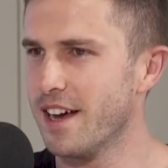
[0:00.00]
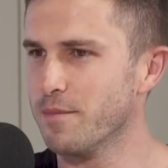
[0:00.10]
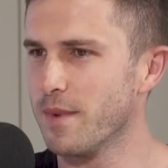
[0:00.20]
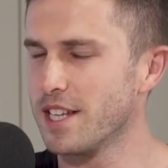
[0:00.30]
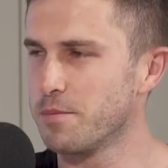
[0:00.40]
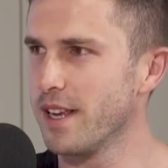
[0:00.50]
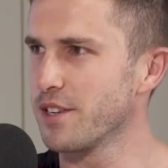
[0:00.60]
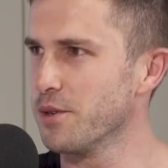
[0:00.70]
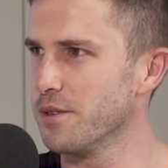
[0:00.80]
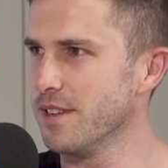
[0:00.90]
has
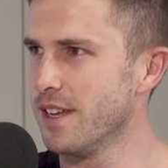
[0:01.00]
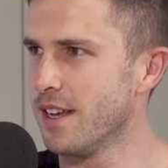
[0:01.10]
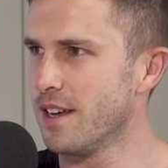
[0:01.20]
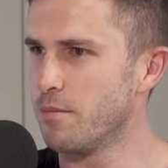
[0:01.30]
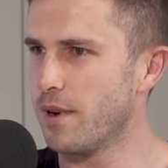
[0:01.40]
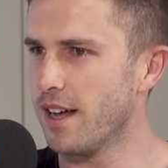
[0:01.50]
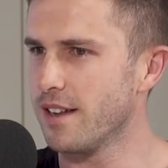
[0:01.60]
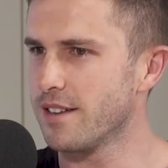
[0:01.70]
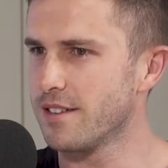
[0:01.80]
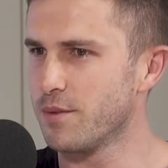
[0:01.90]
been good.
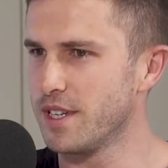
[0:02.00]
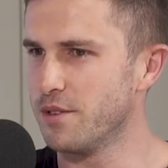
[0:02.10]
But